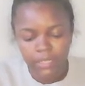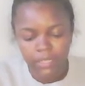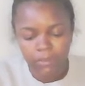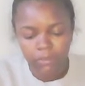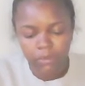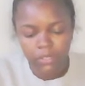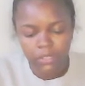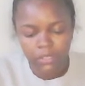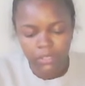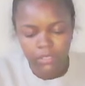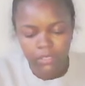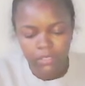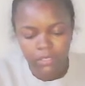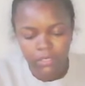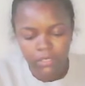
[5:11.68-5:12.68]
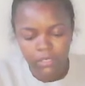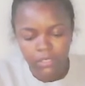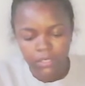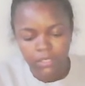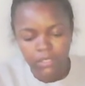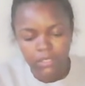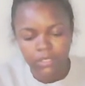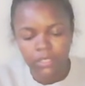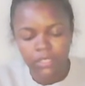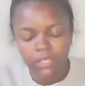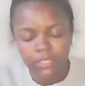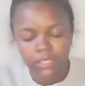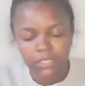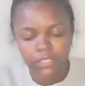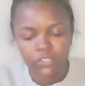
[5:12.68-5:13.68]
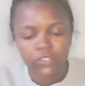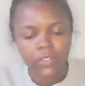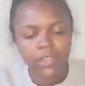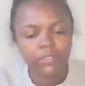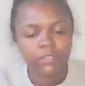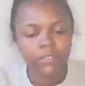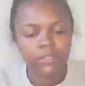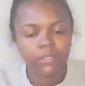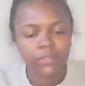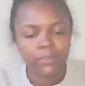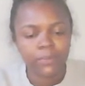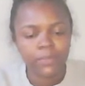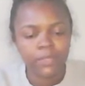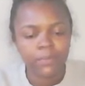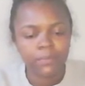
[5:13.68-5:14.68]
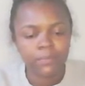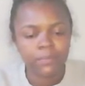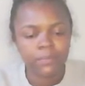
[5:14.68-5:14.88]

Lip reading: and I'm going to let that dry for a little bit.